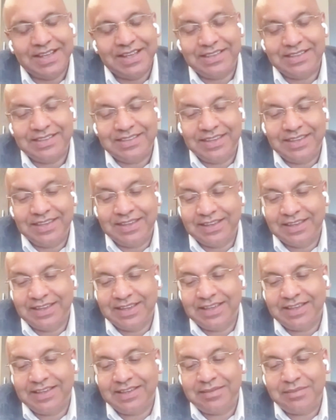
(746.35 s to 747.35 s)
I
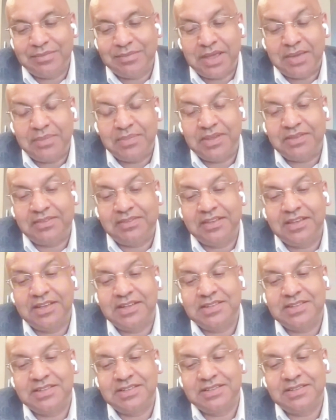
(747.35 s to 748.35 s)
think maybe
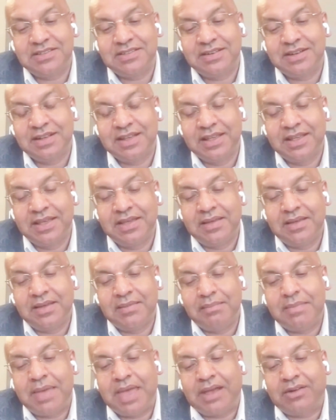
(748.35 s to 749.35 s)
certain
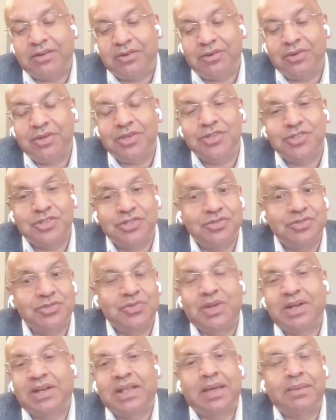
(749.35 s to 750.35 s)
macro
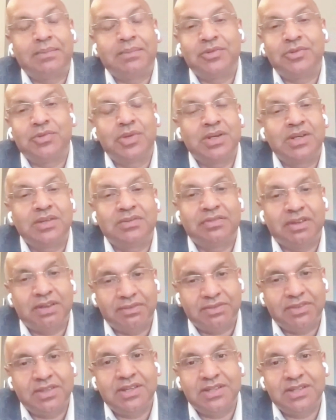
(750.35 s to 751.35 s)
issues, what happened
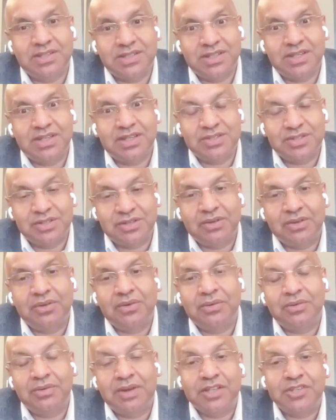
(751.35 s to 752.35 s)
25, 30 years
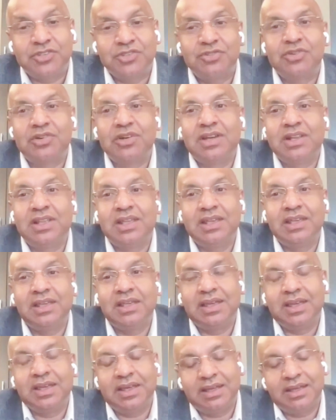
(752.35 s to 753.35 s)
ago,
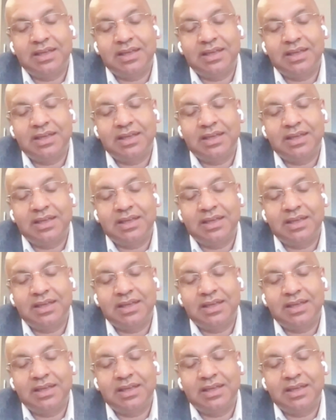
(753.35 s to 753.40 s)
naturally